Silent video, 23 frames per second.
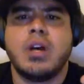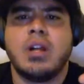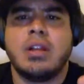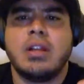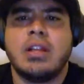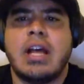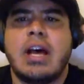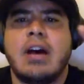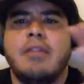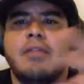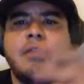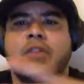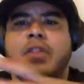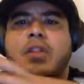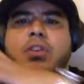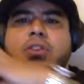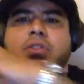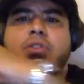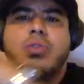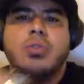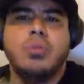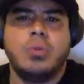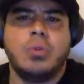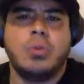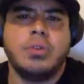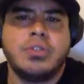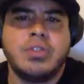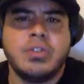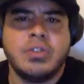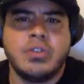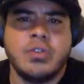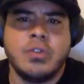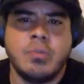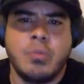allow for the tool
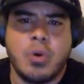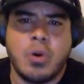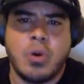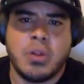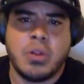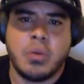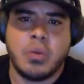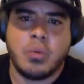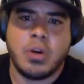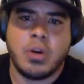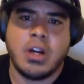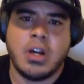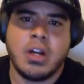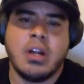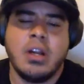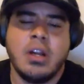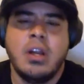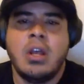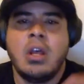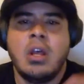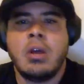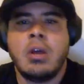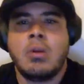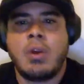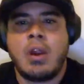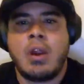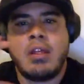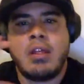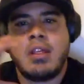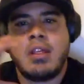to do more of the work rather